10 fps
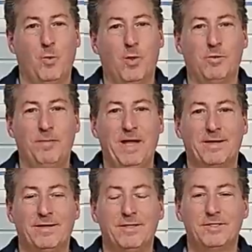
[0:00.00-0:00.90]
Welcome
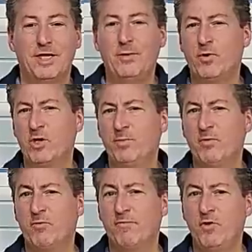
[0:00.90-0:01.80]
back. Today we're going to
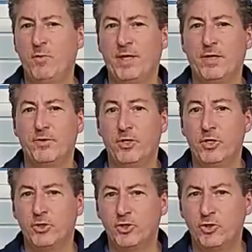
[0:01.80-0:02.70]
be reviewing
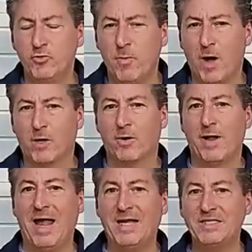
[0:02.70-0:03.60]
the
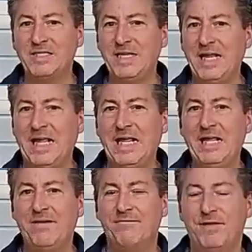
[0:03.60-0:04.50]
Schumacher
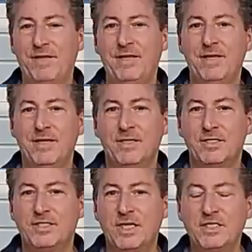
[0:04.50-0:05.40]

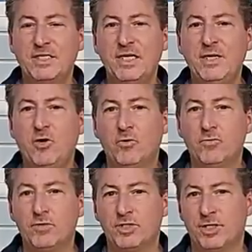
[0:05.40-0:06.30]

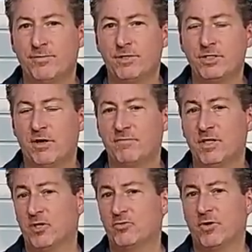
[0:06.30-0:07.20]
SEV1600 series of
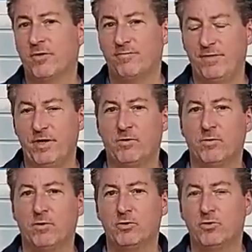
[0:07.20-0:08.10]
electric
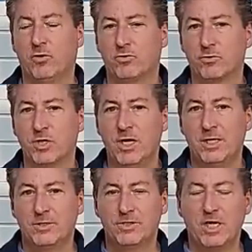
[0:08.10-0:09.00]
vehicle chargers.
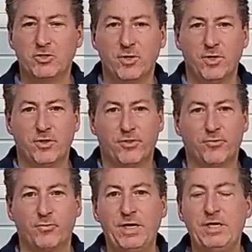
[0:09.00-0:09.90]
There's actually
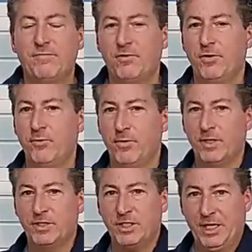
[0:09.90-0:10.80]
three different
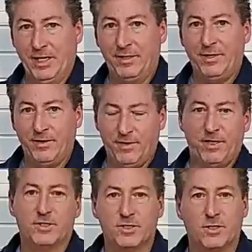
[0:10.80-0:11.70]
units in
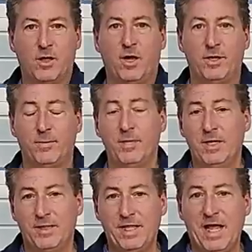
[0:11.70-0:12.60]
this lineup.
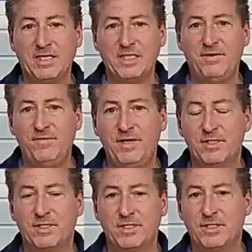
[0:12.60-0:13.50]
The
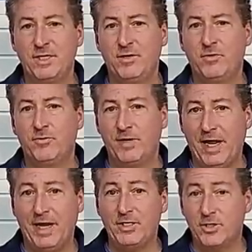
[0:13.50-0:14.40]

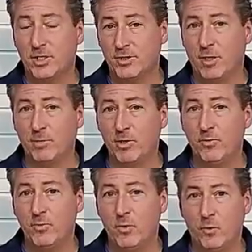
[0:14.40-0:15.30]

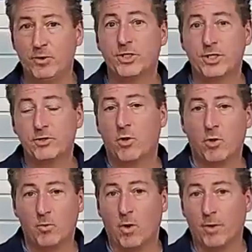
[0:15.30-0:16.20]
SEV1600HW, which gets
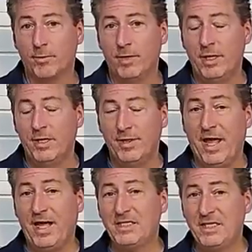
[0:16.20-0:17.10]
hardwired.
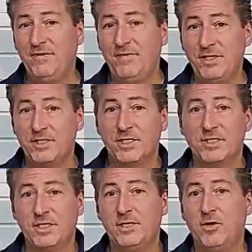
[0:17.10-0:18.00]
The
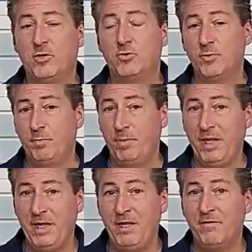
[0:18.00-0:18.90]

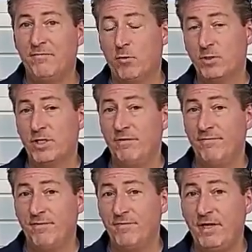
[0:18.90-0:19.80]

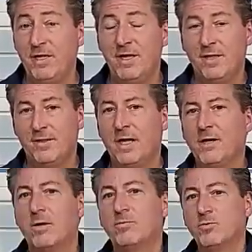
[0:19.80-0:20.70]
SEV1600P1450,
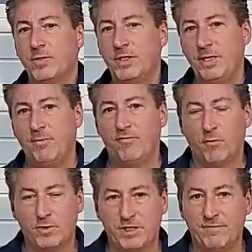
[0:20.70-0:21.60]
that comes with a NEMA
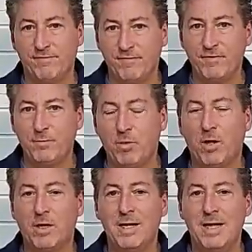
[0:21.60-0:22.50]
1450
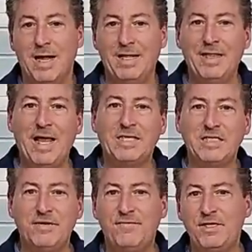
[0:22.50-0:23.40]
plug. And the
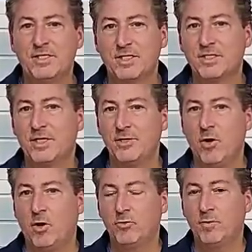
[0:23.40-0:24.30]

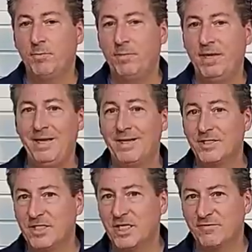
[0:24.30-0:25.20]

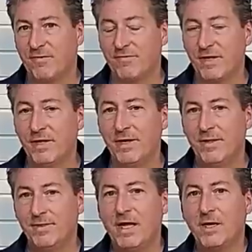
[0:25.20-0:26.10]
SEV1600P650,
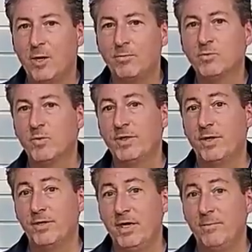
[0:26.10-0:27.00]
that comes
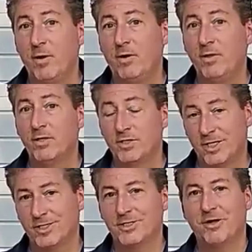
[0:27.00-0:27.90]
with a NEMA
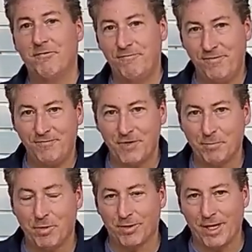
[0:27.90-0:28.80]
650
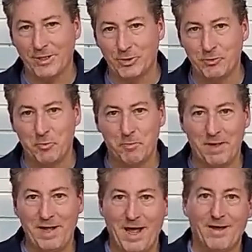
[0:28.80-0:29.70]
plug, as you
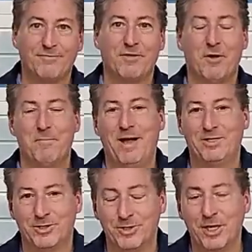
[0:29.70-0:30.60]
may have
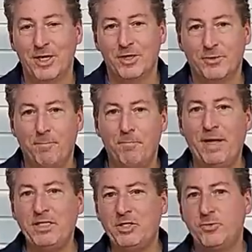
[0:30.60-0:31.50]
imagined. The
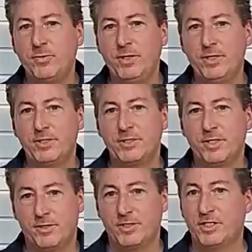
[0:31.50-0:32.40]
base unit is
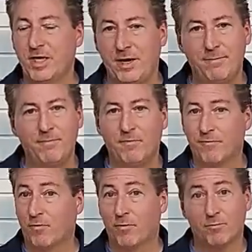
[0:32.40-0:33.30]
the same
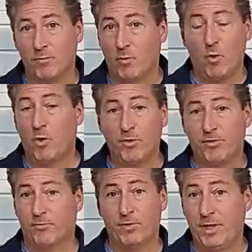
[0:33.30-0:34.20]
for all
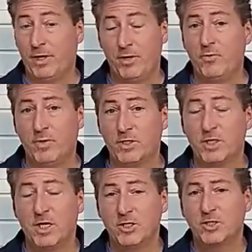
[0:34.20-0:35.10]
three
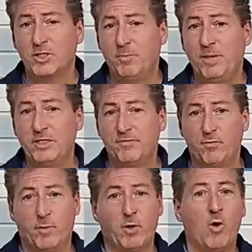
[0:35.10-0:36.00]
units. Just depends
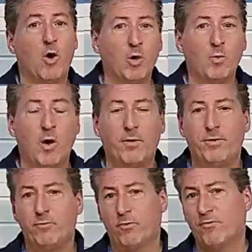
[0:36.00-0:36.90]
if you want to
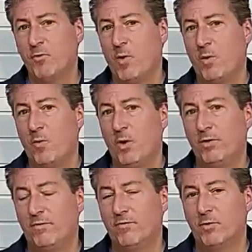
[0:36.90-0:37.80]
hardwire it or if you want
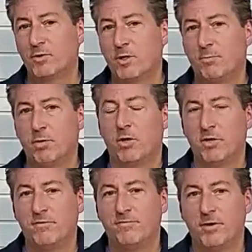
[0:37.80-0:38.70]
one of those
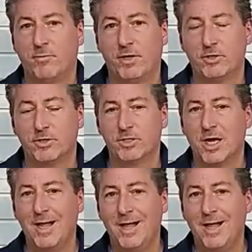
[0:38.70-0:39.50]
plug configurations.